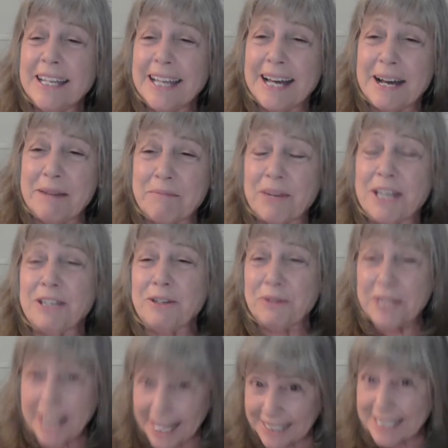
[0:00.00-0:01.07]
Can you
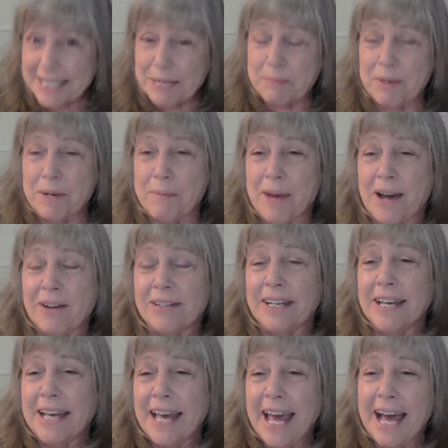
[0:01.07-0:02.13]
tell us a bit about
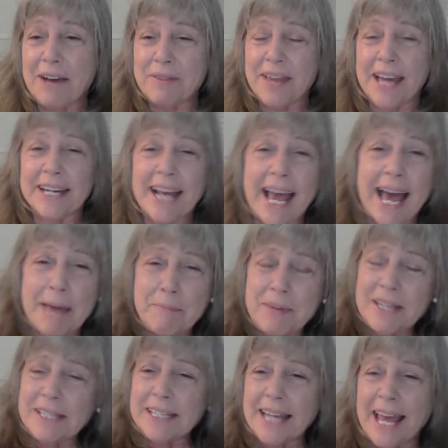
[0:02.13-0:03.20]
how that
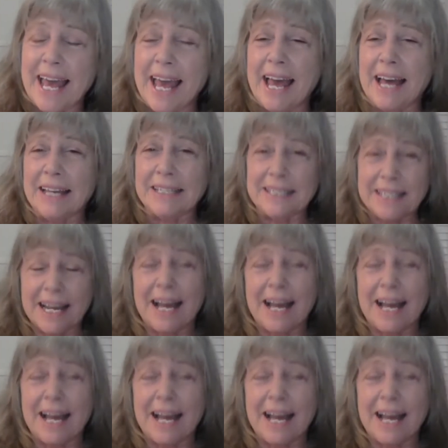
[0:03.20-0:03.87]
happened and